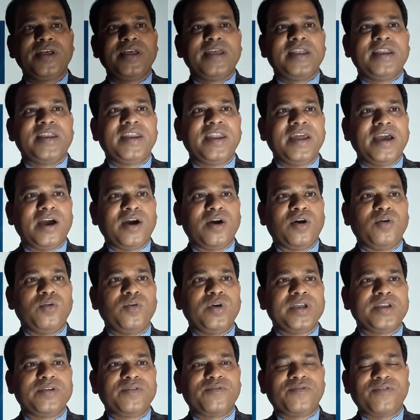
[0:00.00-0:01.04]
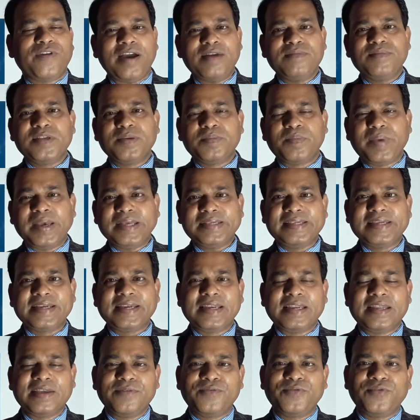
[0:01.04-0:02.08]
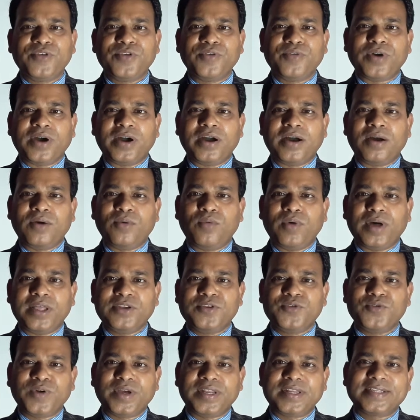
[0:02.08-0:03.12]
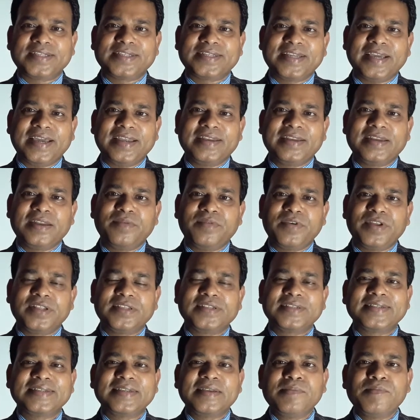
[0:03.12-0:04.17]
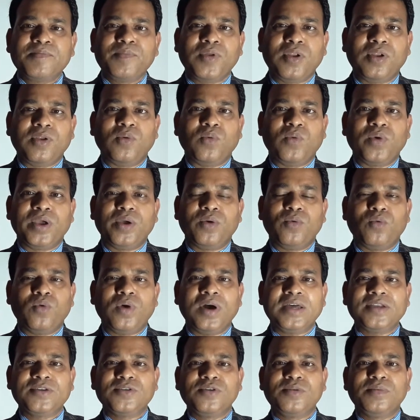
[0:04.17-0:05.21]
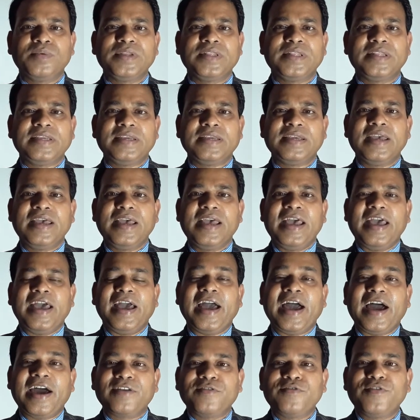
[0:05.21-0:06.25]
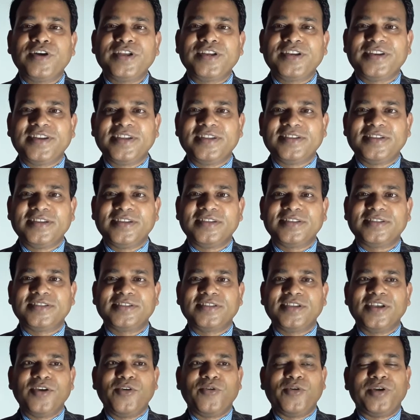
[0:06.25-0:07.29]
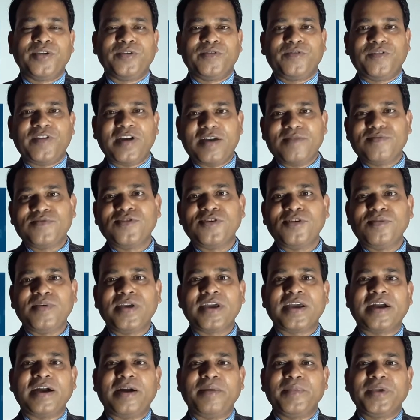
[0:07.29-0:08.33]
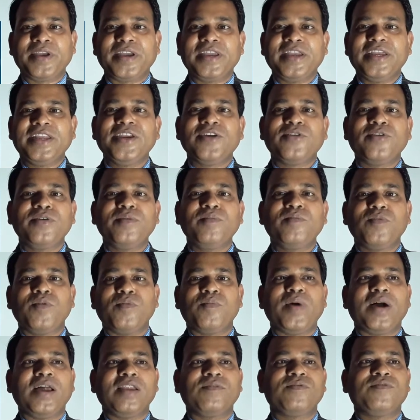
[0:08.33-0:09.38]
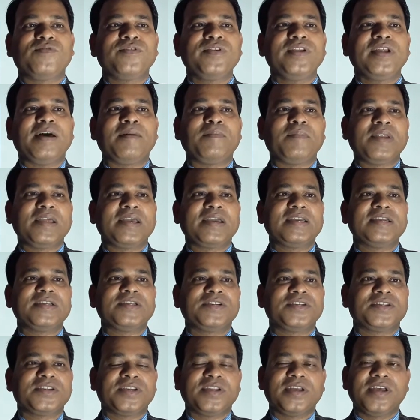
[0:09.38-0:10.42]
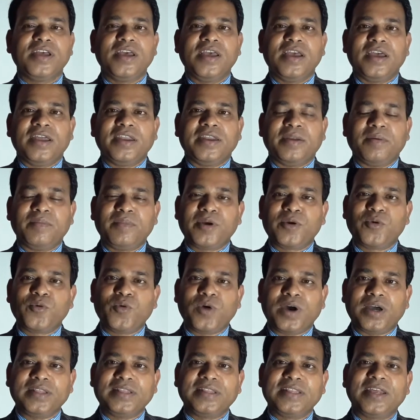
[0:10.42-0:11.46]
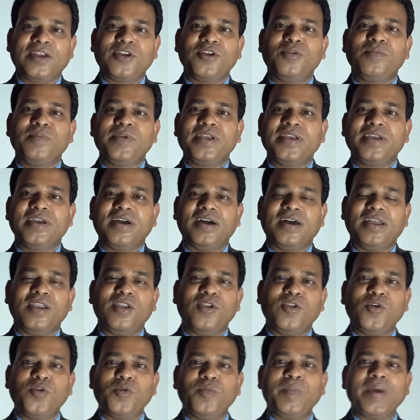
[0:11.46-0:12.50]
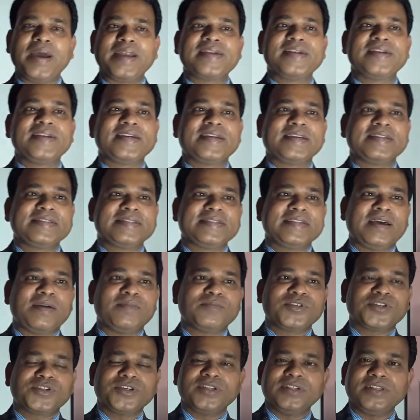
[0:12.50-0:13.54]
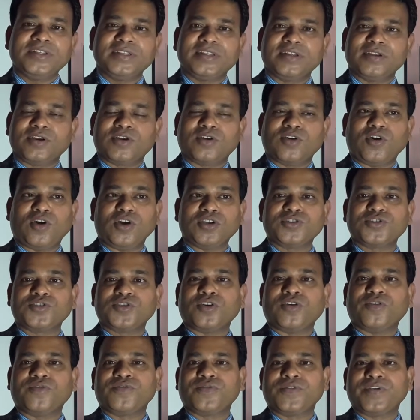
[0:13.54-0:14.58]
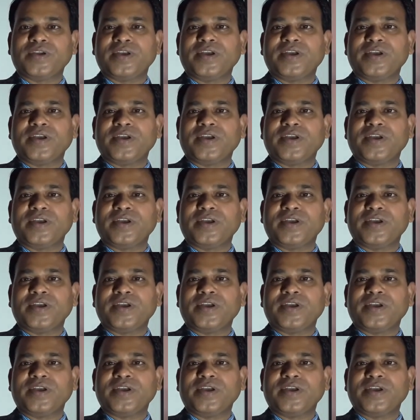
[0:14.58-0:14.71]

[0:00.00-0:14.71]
Now in 5G, basically if we want to understand in a very simple way what will be the advantages when 5G will be coming in our mobile phone application. Number one, there will be a low battery consumption, the cost of